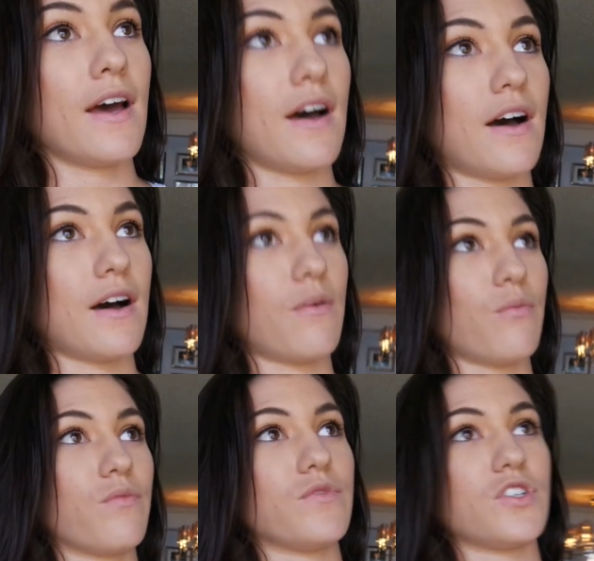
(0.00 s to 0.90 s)

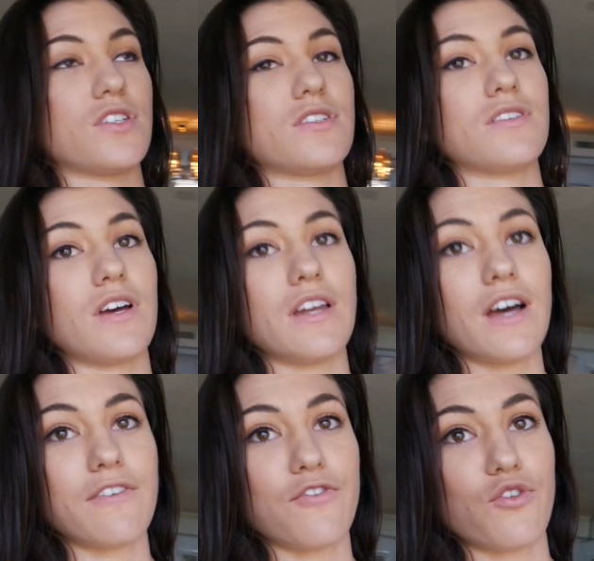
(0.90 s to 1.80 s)
um, just
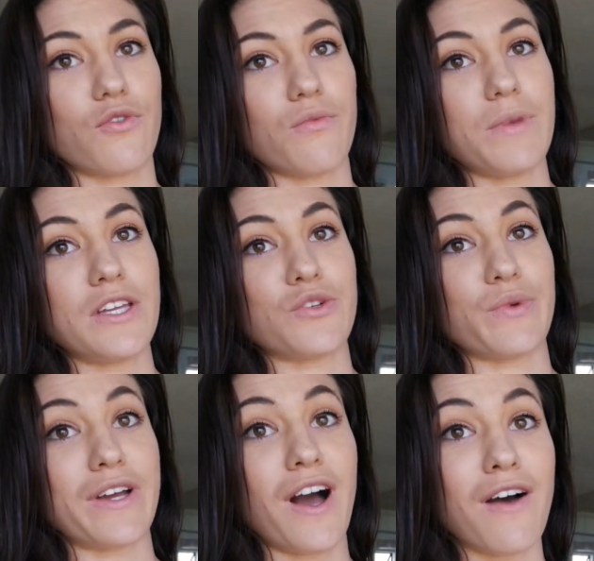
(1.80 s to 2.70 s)
enough for me to
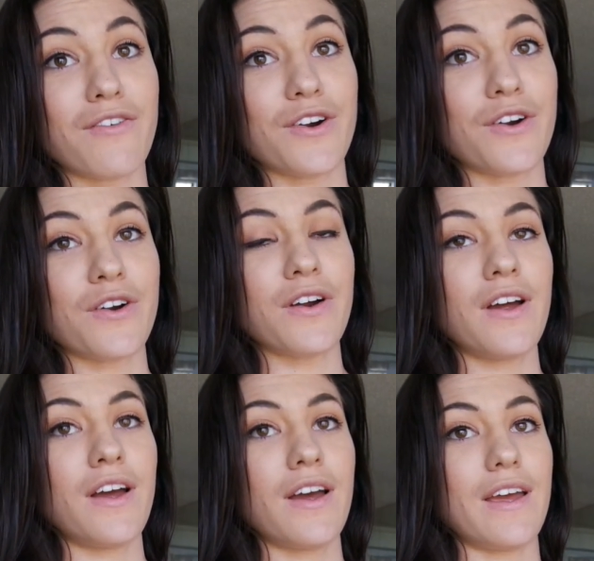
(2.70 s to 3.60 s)
recover
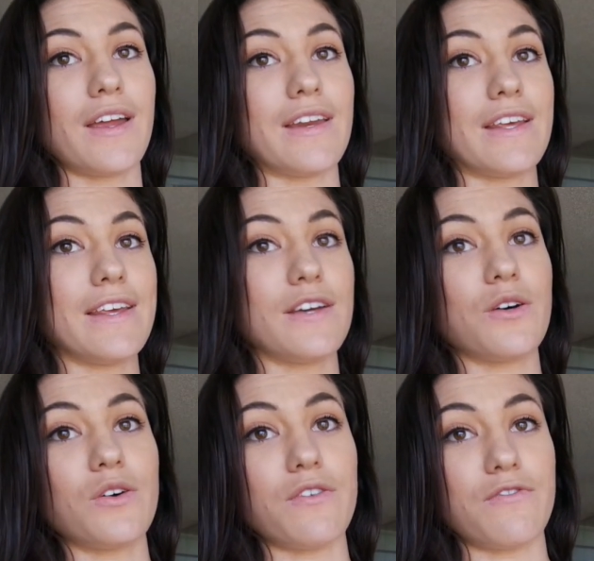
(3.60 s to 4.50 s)
and
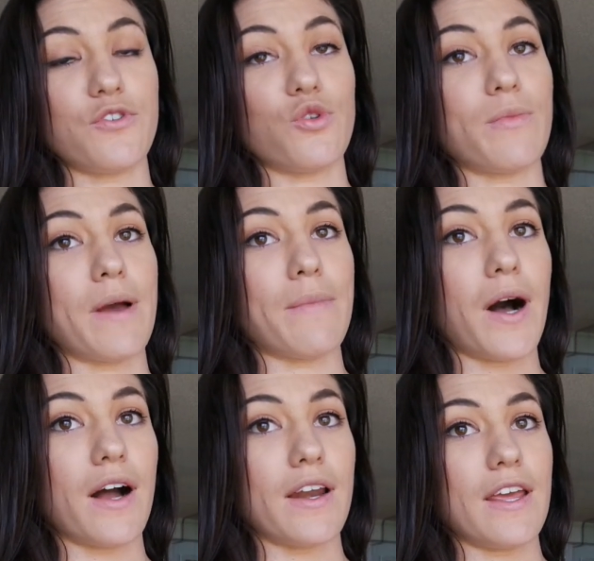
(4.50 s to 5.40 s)
heal and fuel my
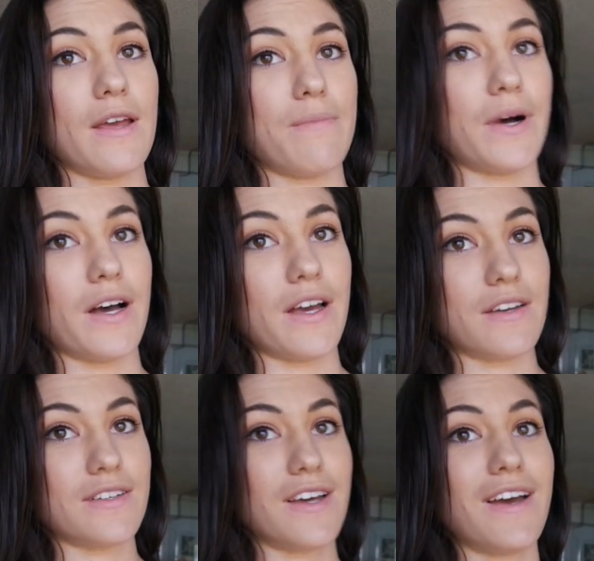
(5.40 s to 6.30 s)
body,
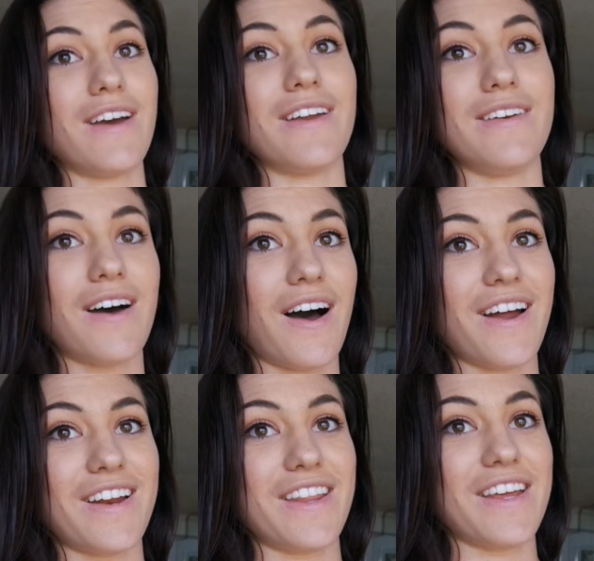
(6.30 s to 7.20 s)
but
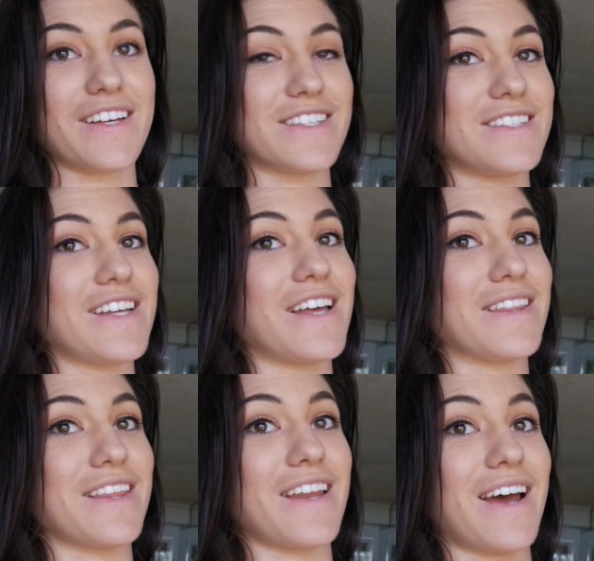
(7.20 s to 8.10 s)
not at the
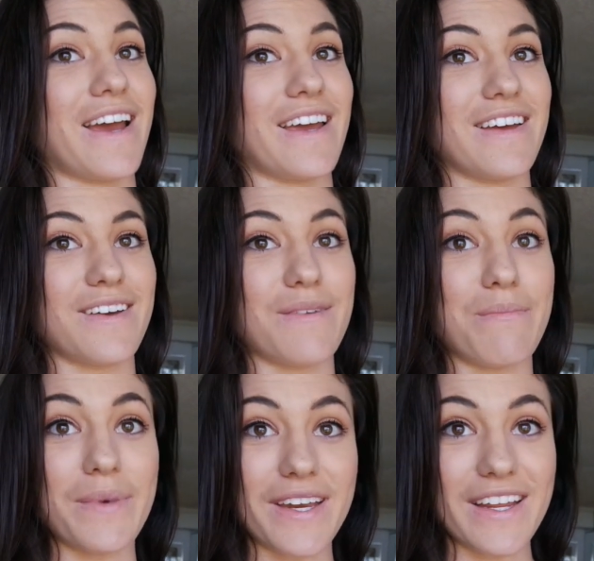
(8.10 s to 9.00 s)
extent that I've
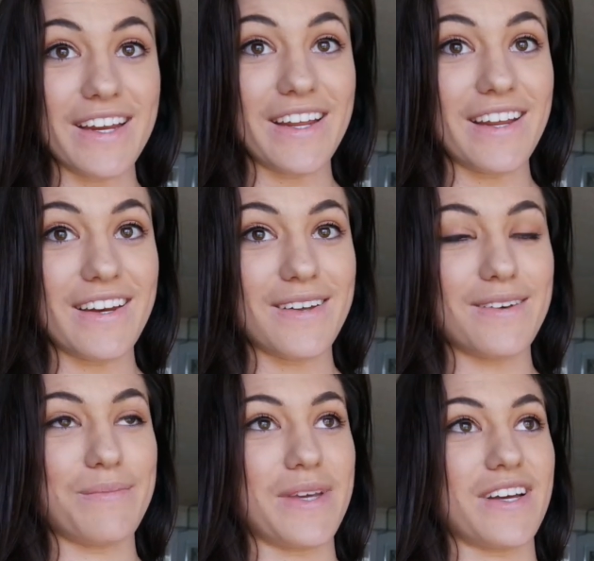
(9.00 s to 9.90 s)
been eating
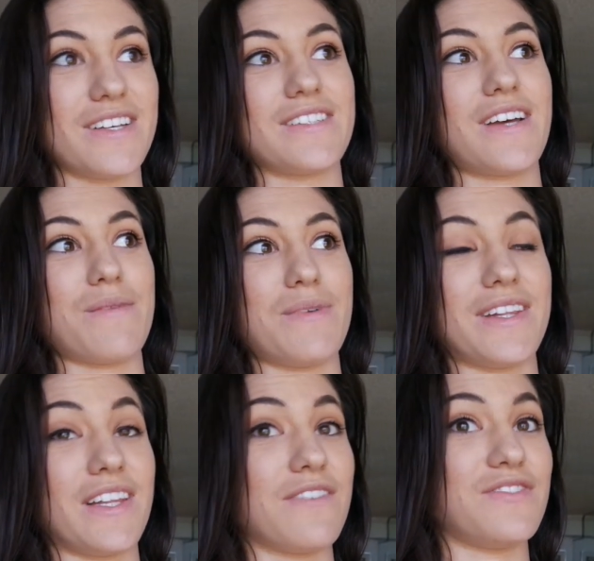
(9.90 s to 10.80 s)
because I've
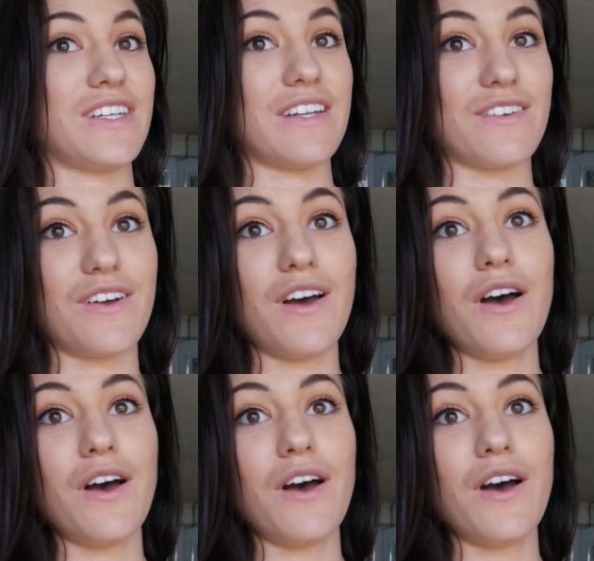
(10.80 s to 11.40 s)
been lifting